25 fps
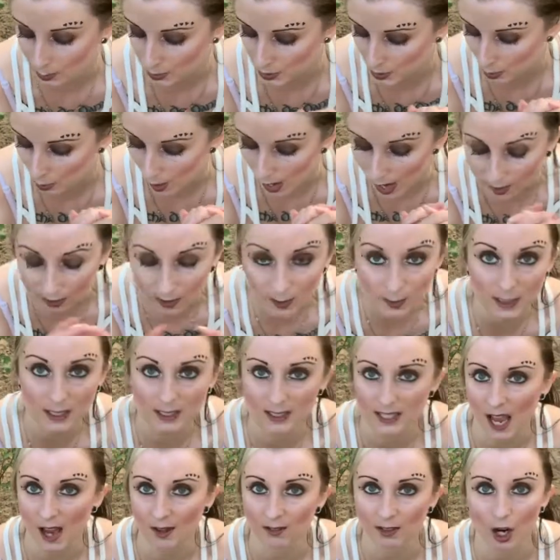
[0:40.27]
So
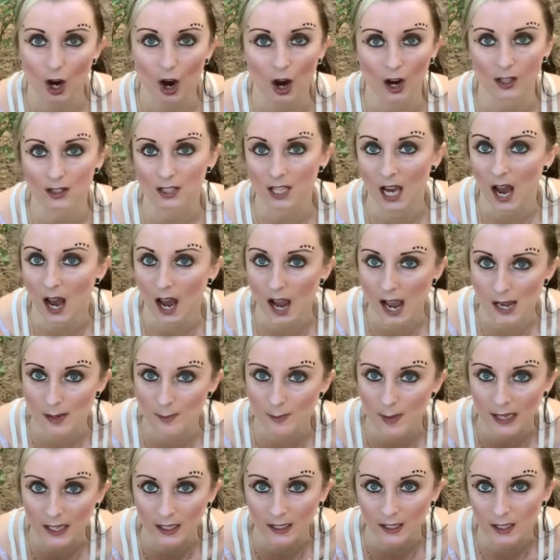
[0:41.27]
everybody's having a hard
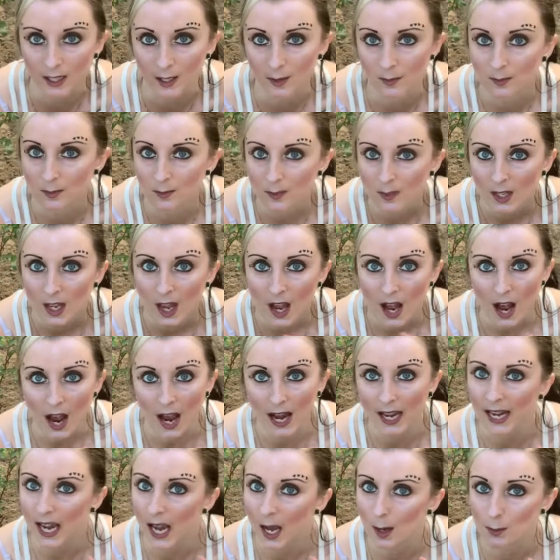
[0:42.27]
time, and
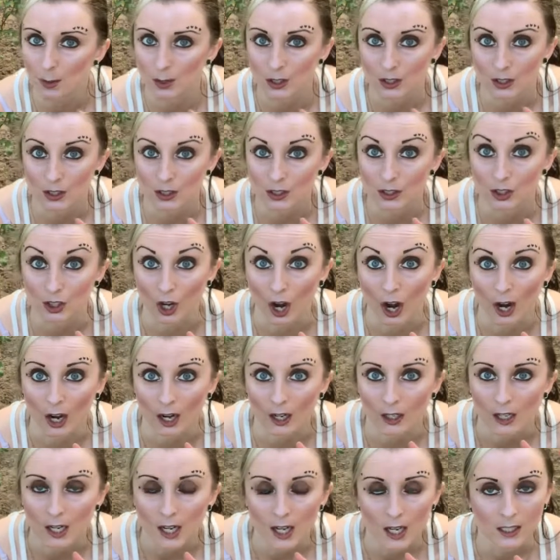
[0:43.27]
I happen to
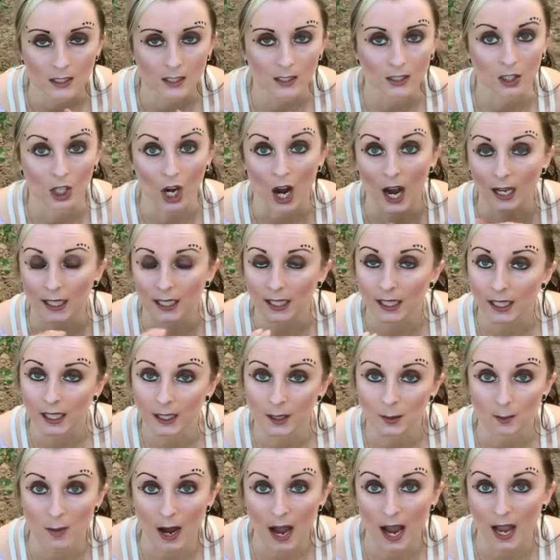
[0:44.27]
start
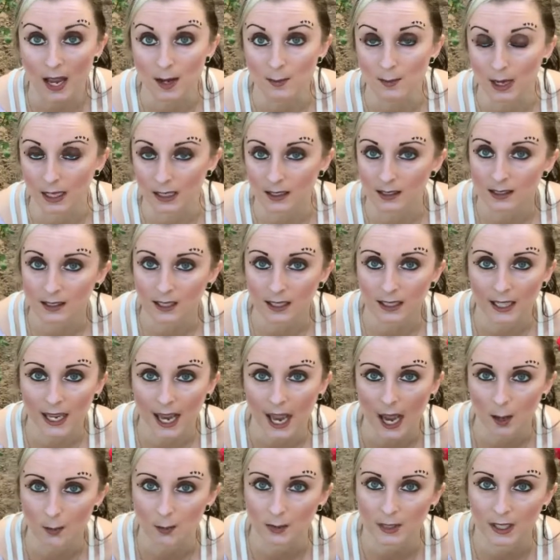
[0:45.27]
stocking my medicine
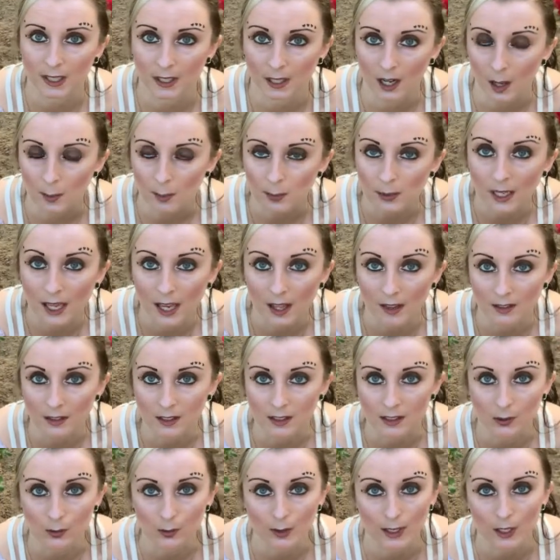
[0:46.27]
cabinet up again
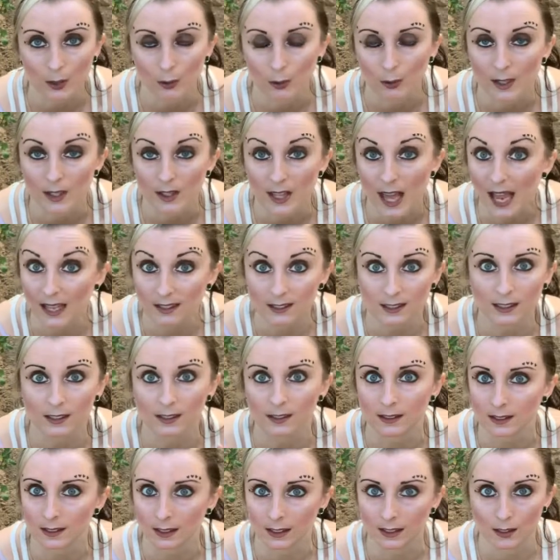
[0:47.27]
this week with
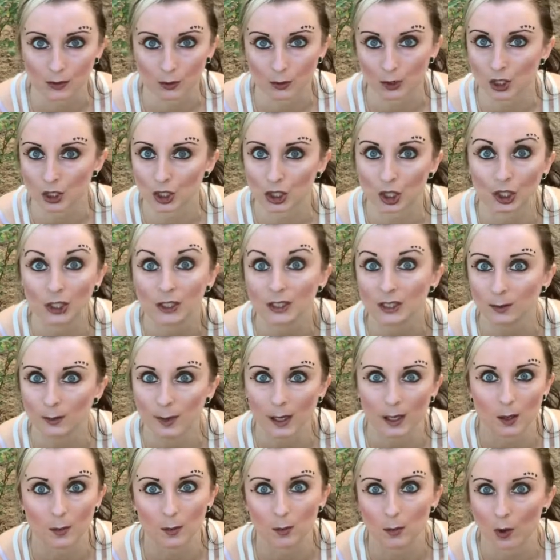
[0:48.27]
essences, which couldn't have
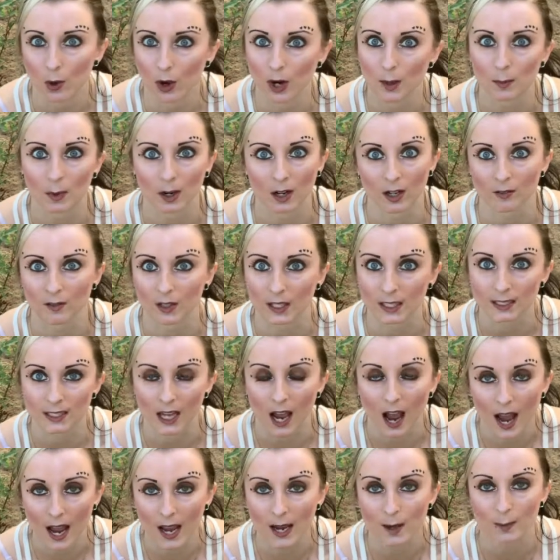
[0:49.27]
been a more perfect
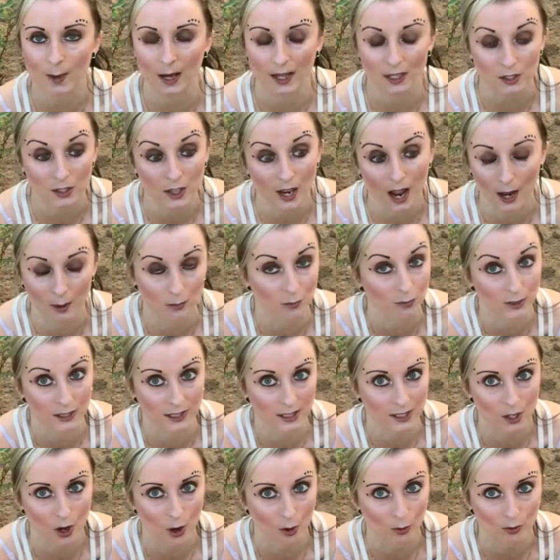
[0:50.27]
time, I
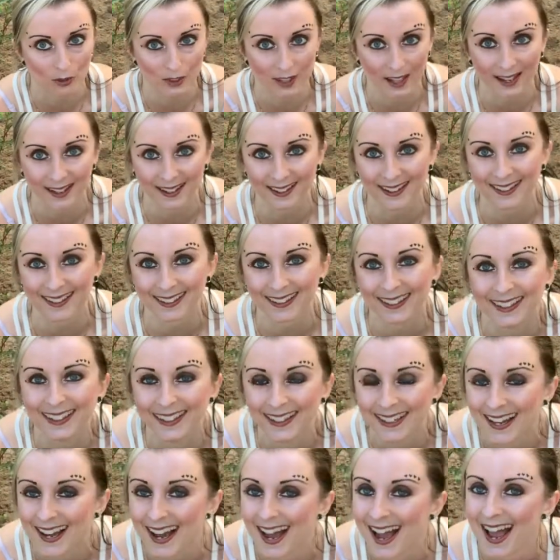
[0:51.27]
really don't think.
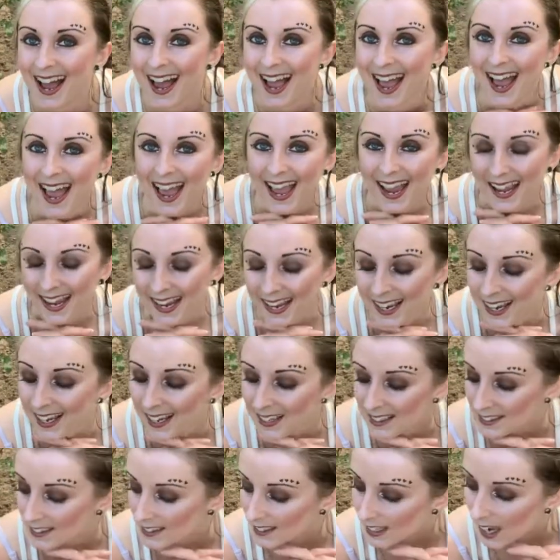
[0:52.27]

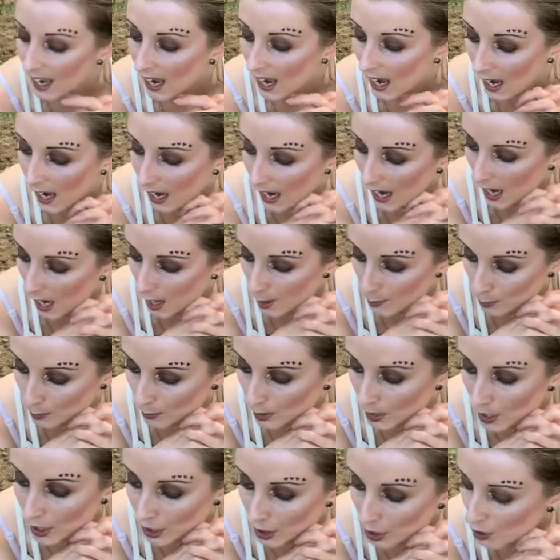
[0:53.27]
And,
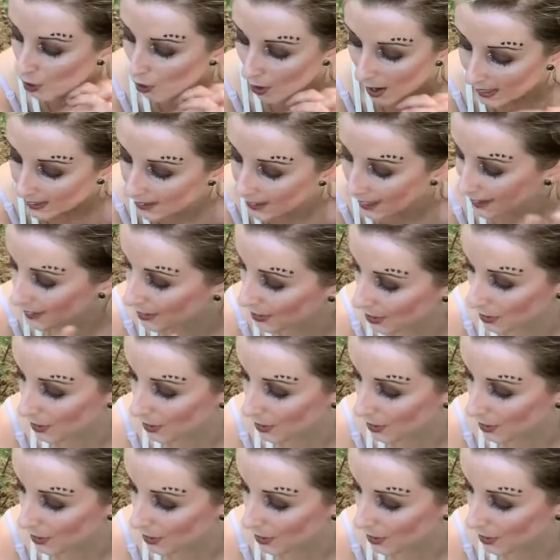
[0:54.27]
I got to